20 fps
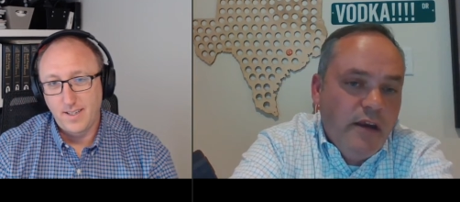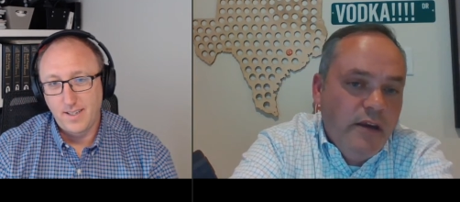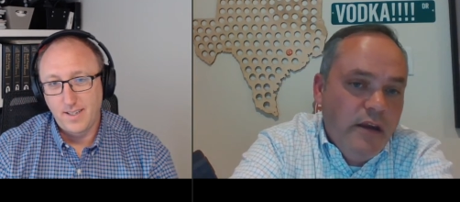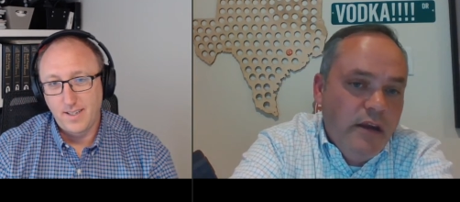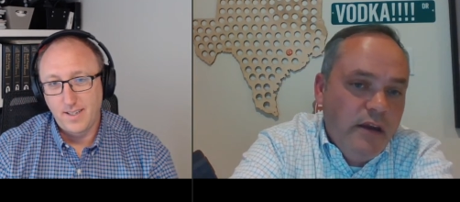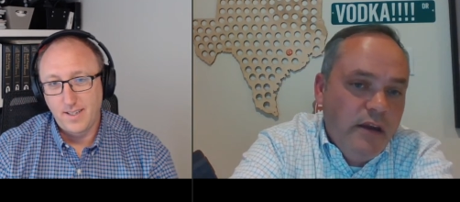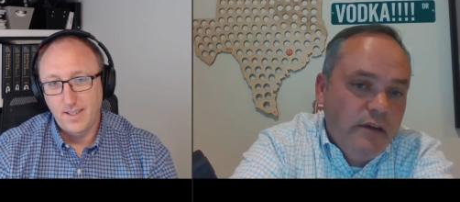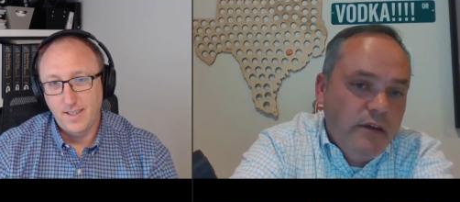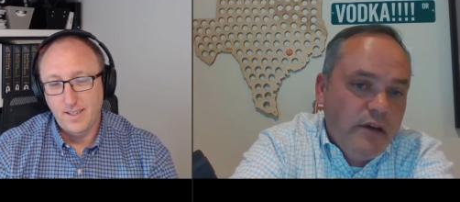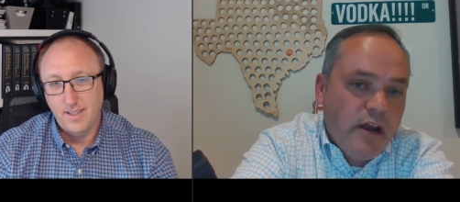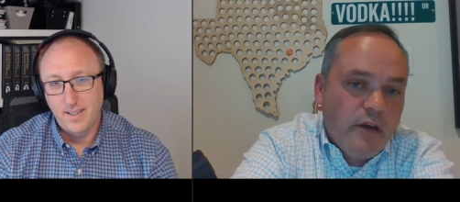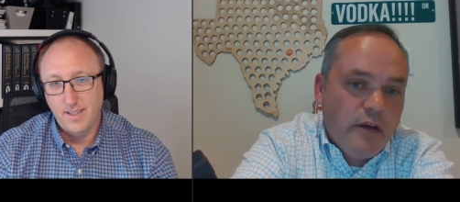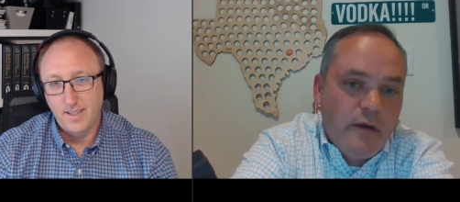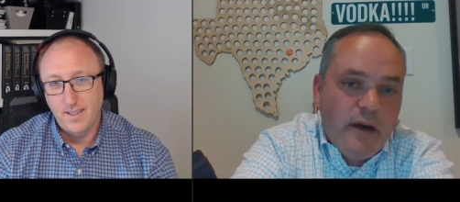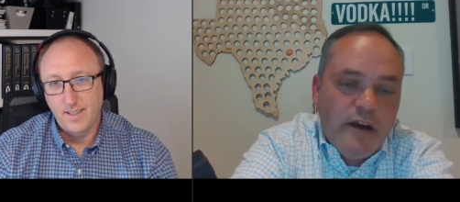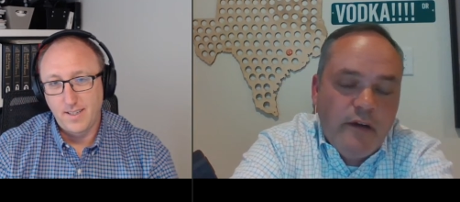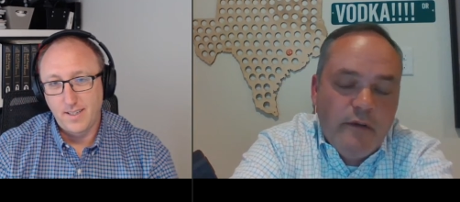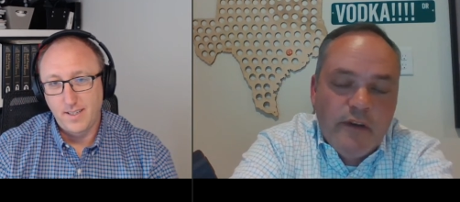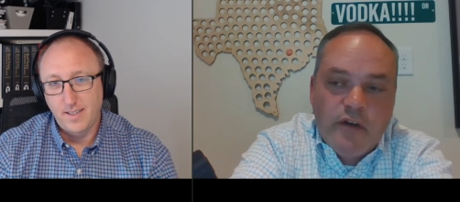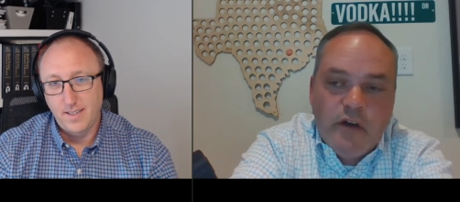Speaker 1: In, in
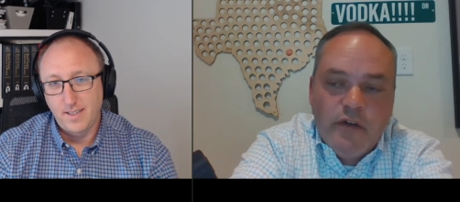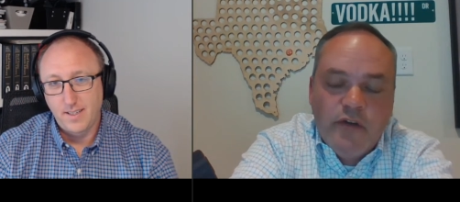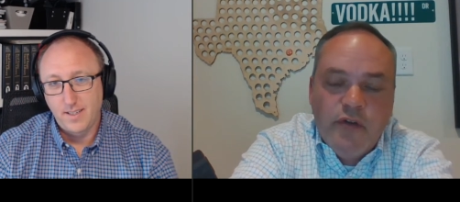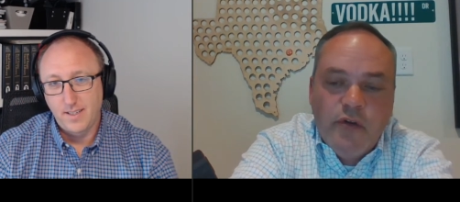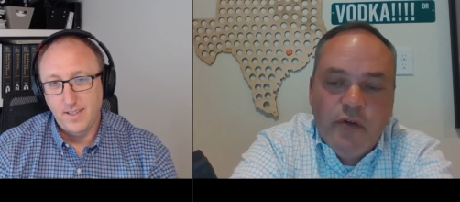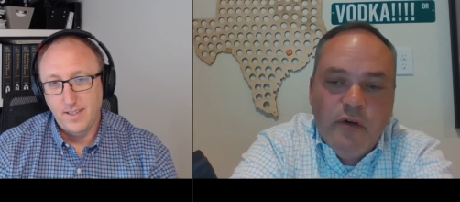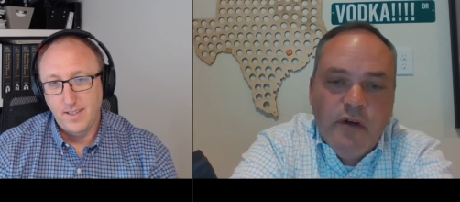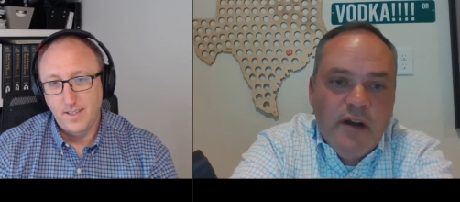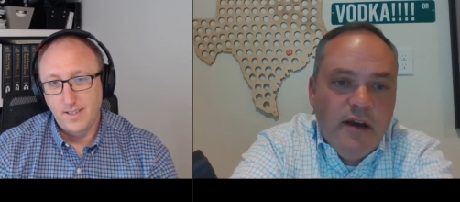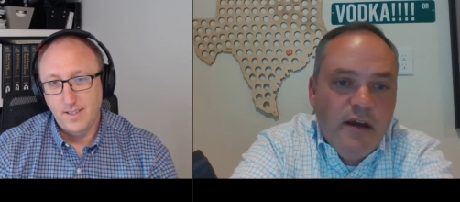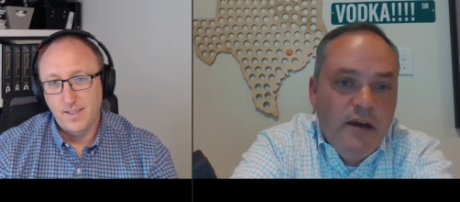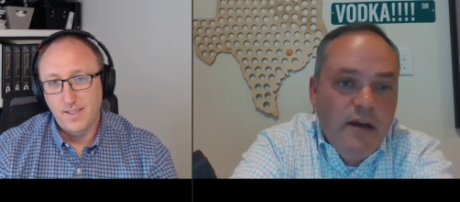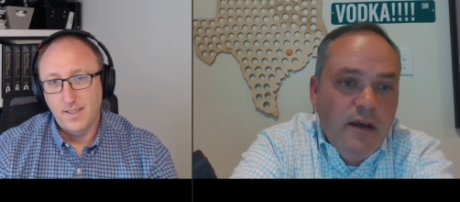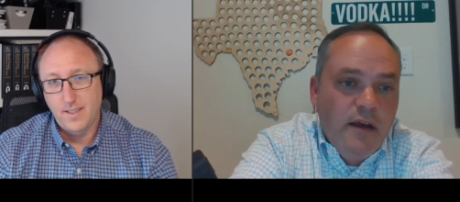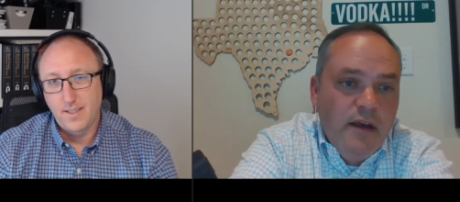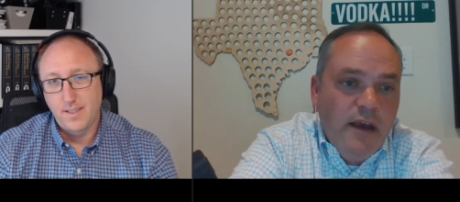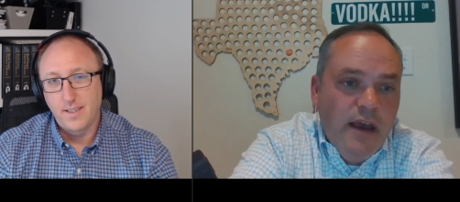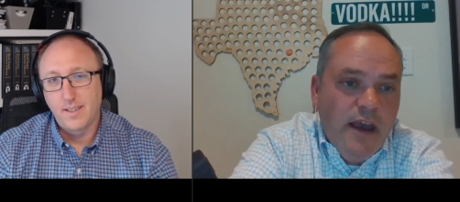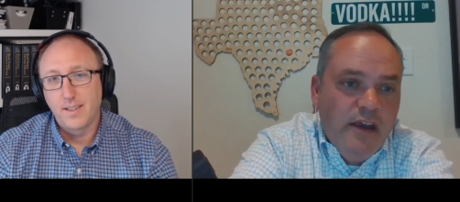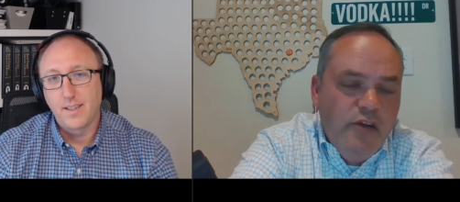Colorado, it's called DORA.
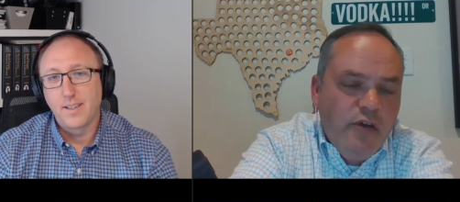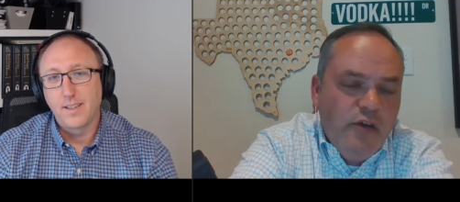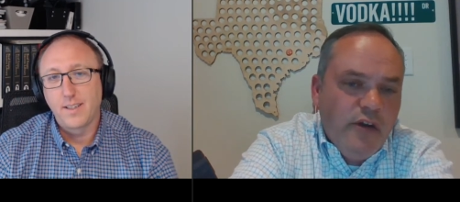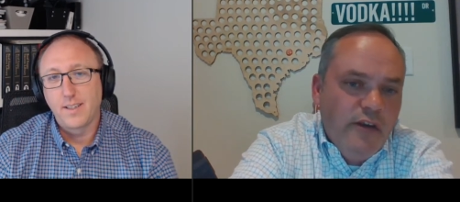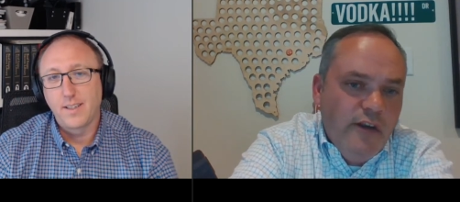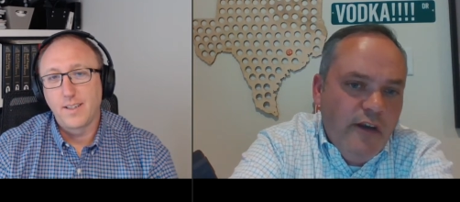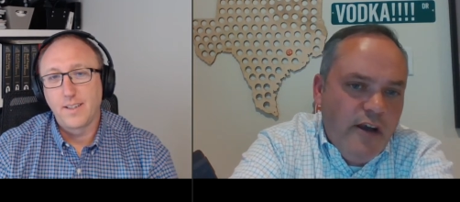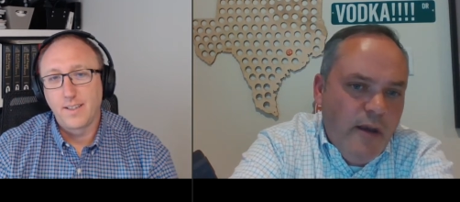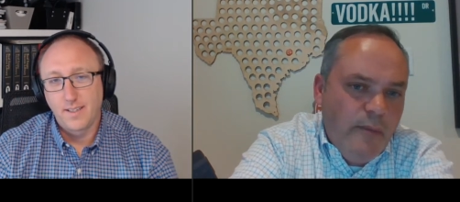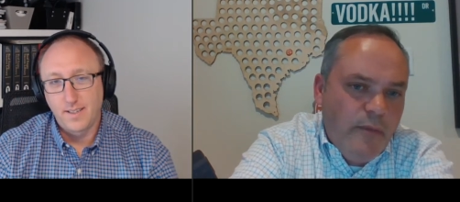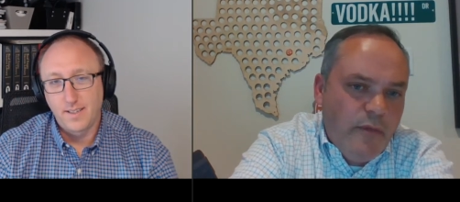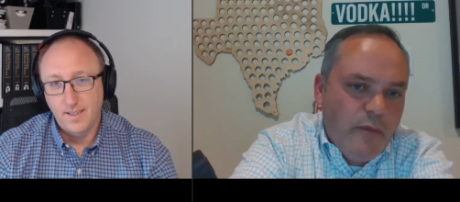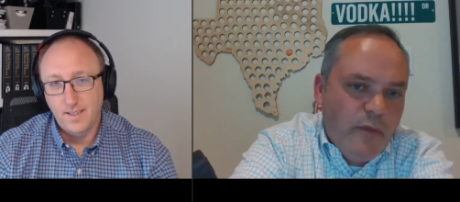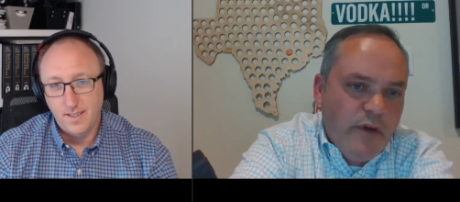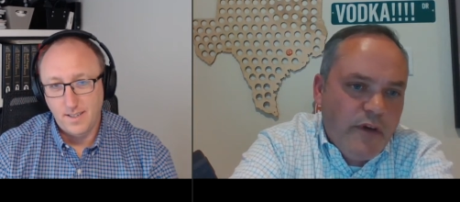And you can look up